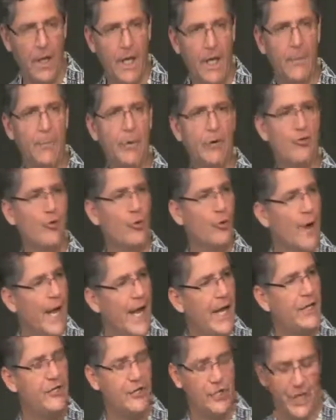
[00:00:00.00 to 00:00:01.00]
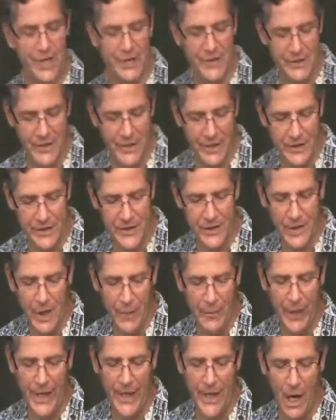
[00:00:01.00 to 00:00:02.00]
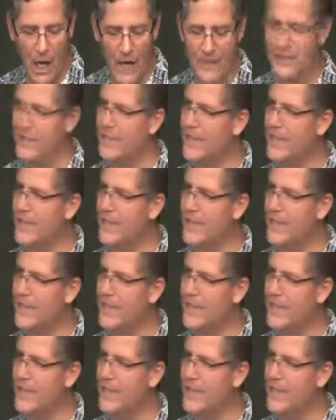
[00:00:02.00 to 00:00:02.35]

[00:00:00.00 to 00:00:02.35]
He betrayed Jesus by not